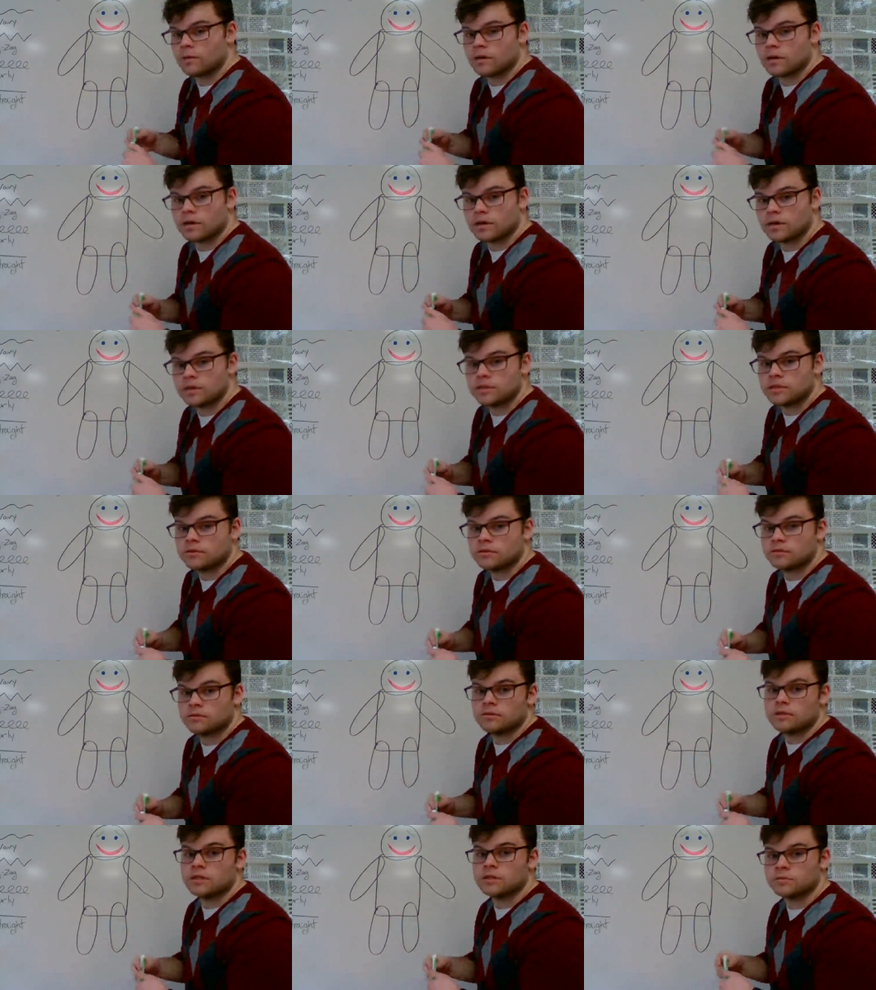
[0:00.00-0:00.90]
The
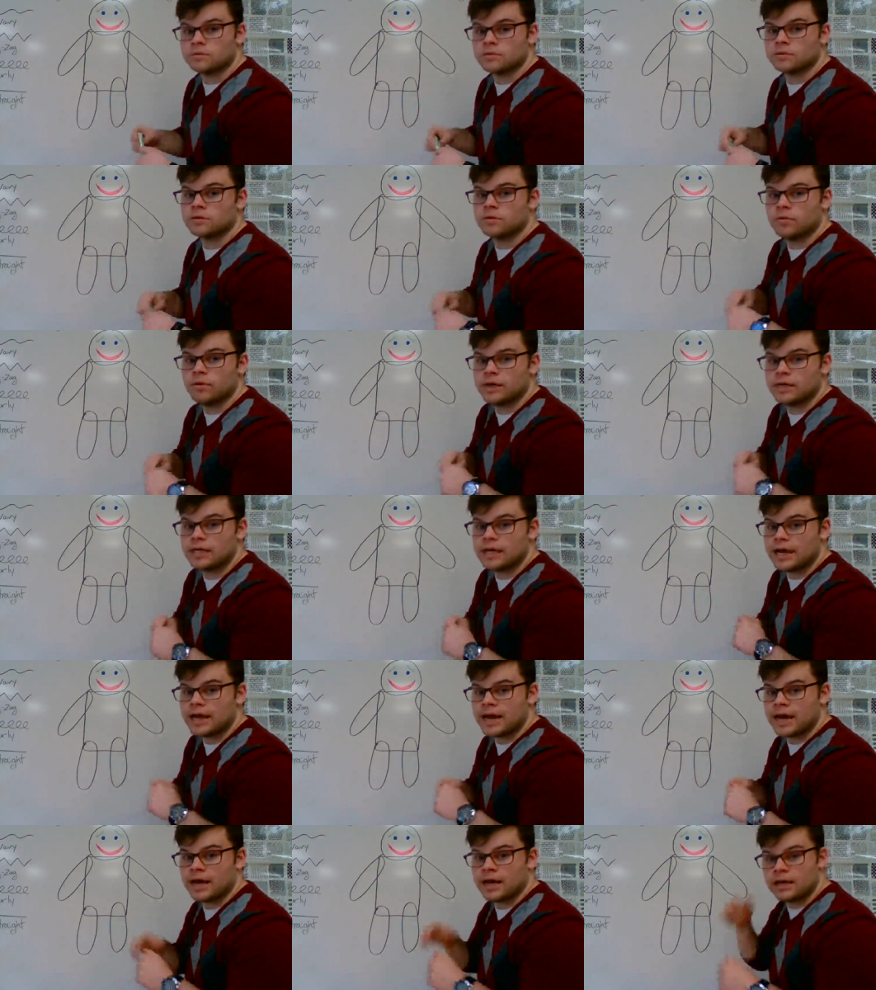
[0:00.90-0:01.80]
next thing we're going to
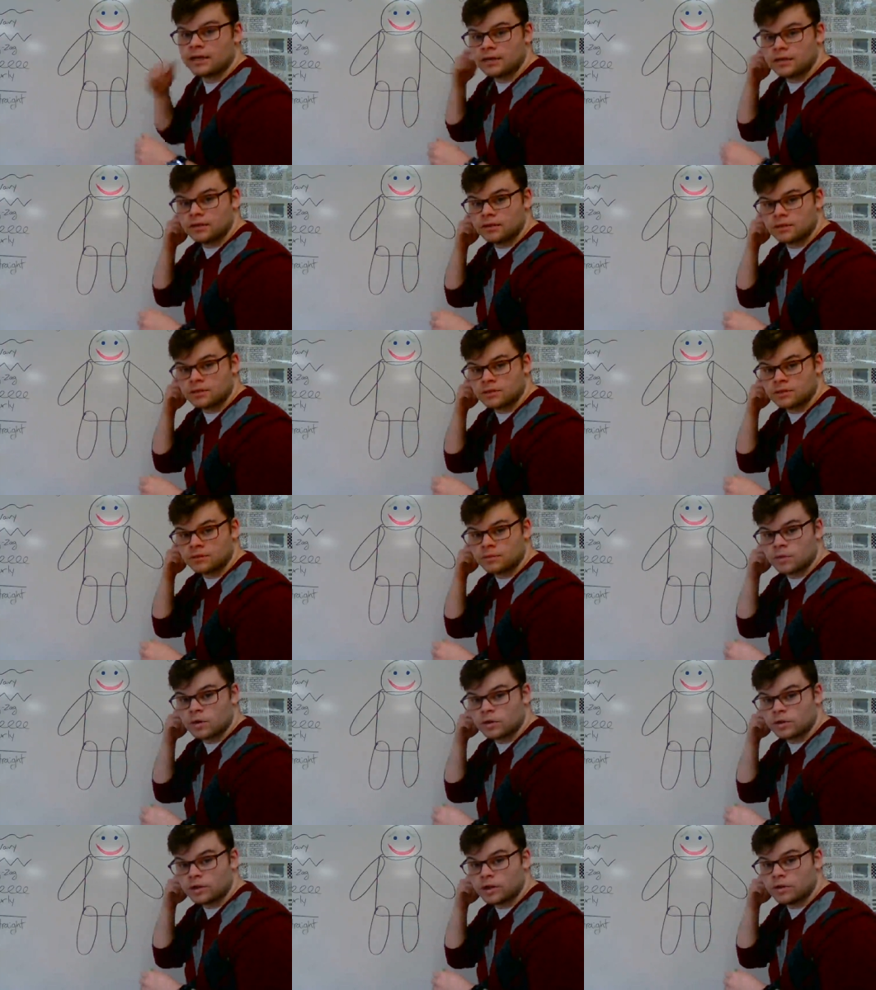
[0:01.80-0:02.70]
do is we're going
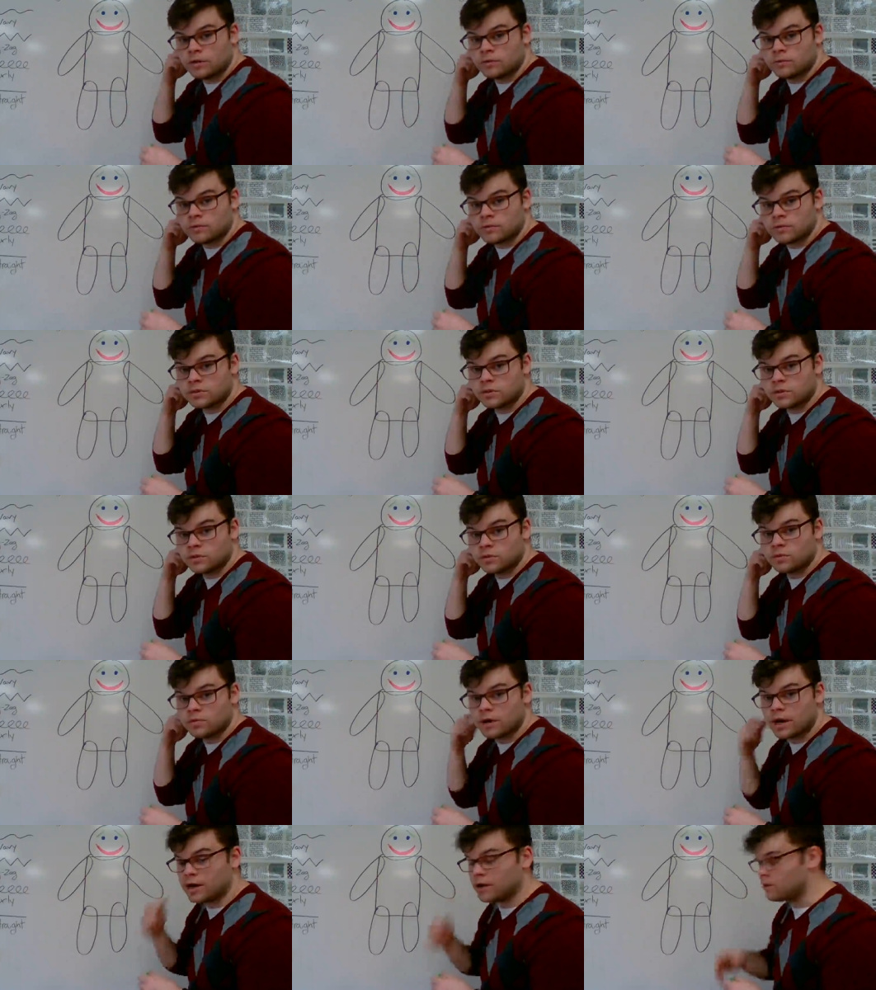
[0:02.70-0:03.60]
to add
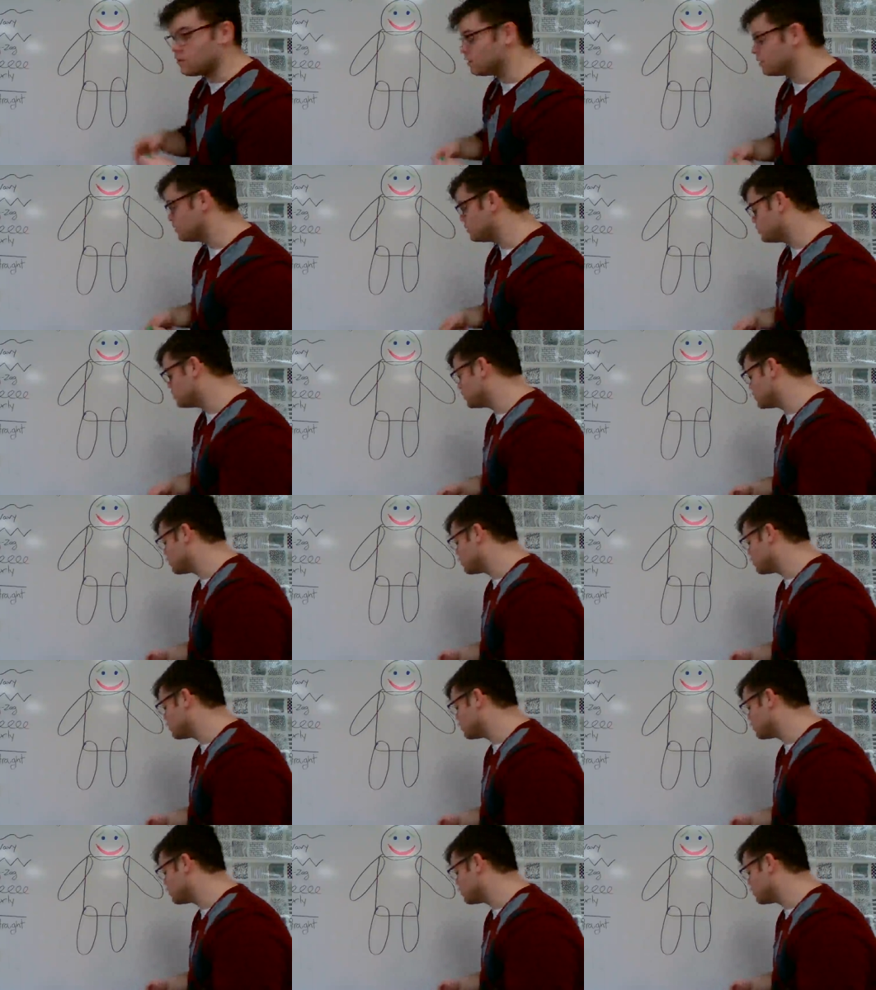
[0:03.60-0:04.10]
some clothes